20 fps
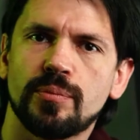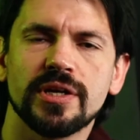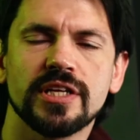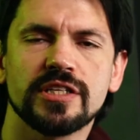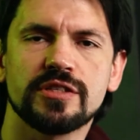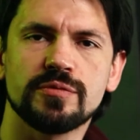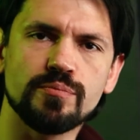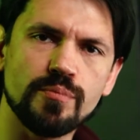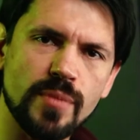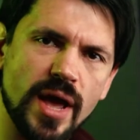but
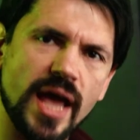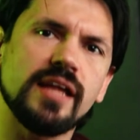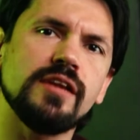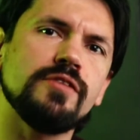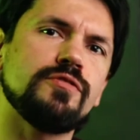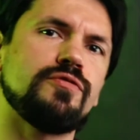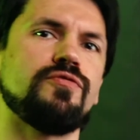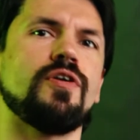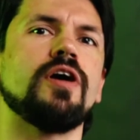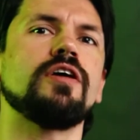its main
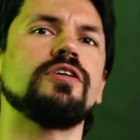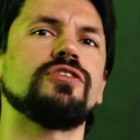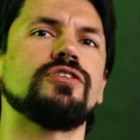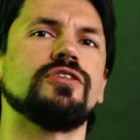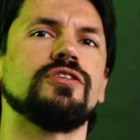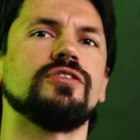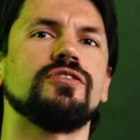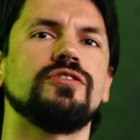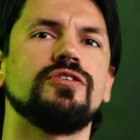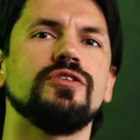
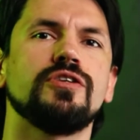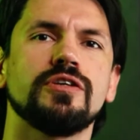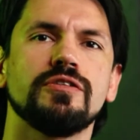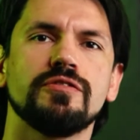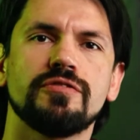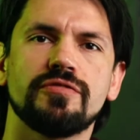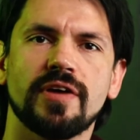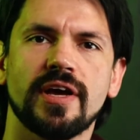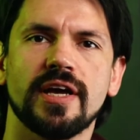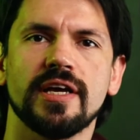function to
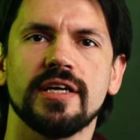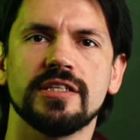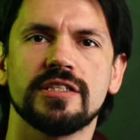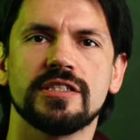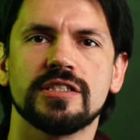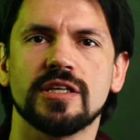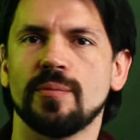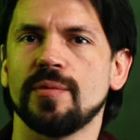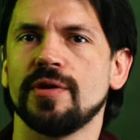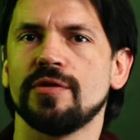convey
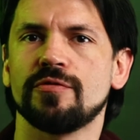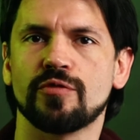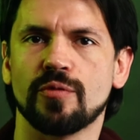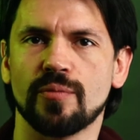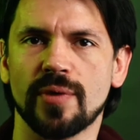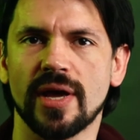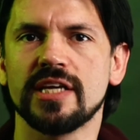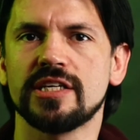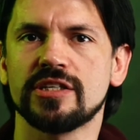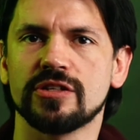some
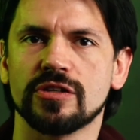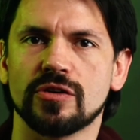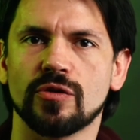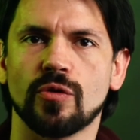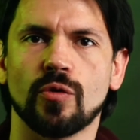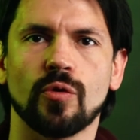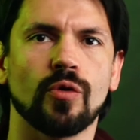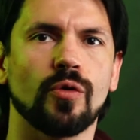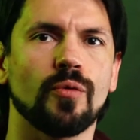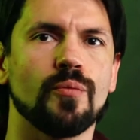information
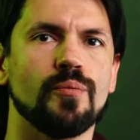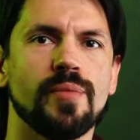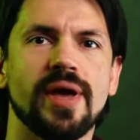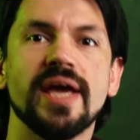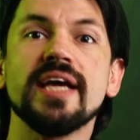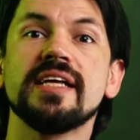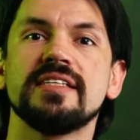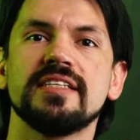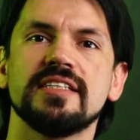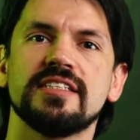or
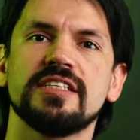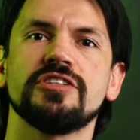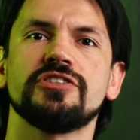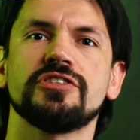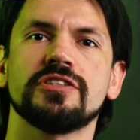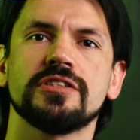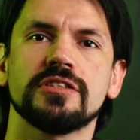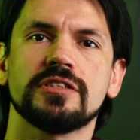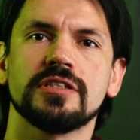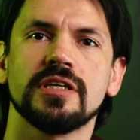make
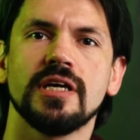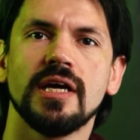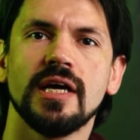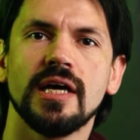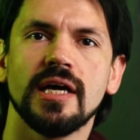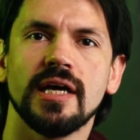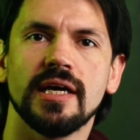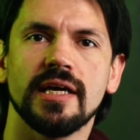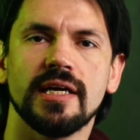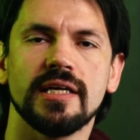decisions
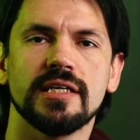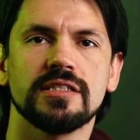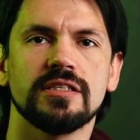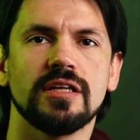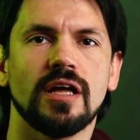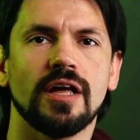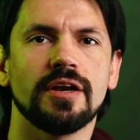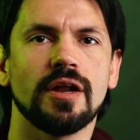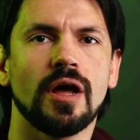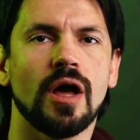is
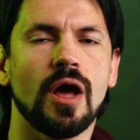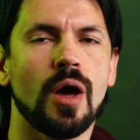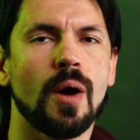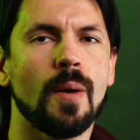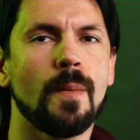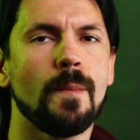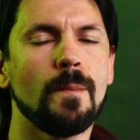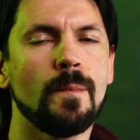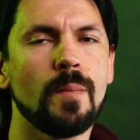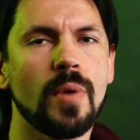done
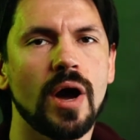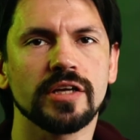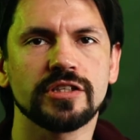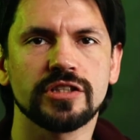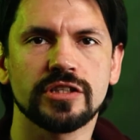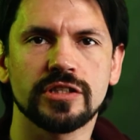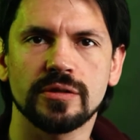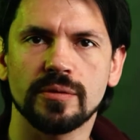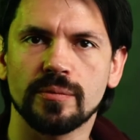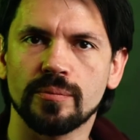
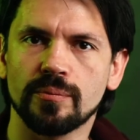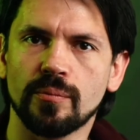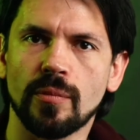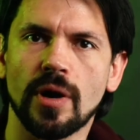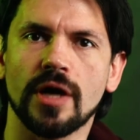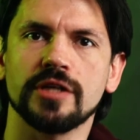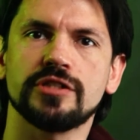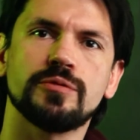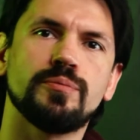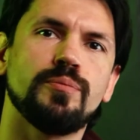much,
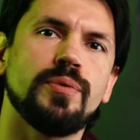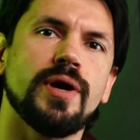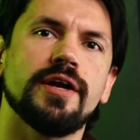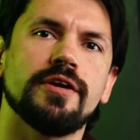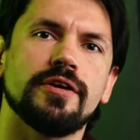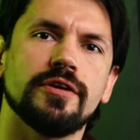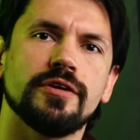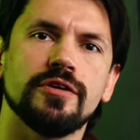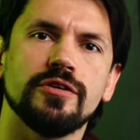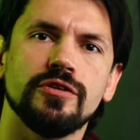much
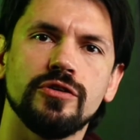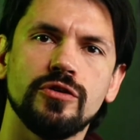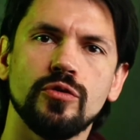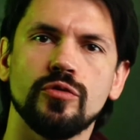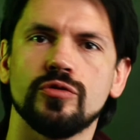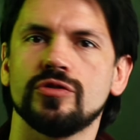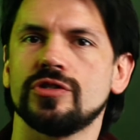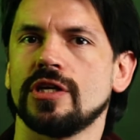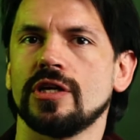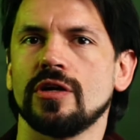better
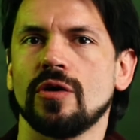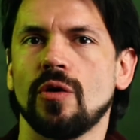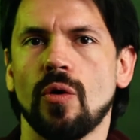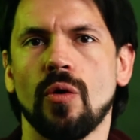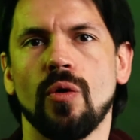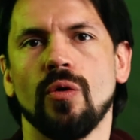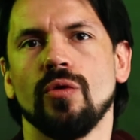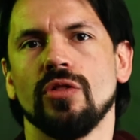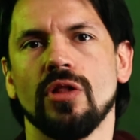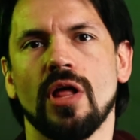using
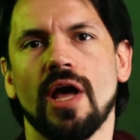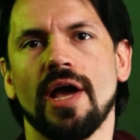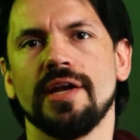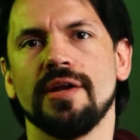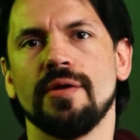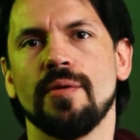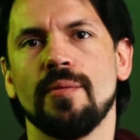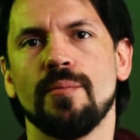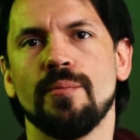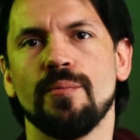
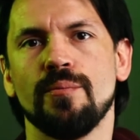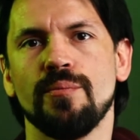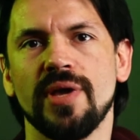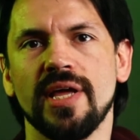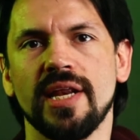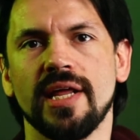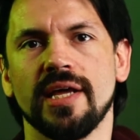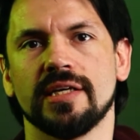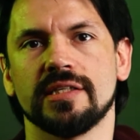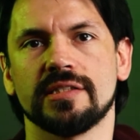online
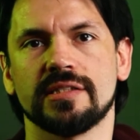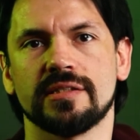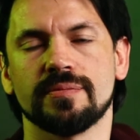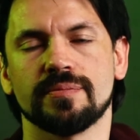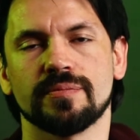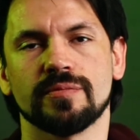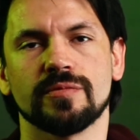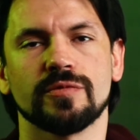meetings.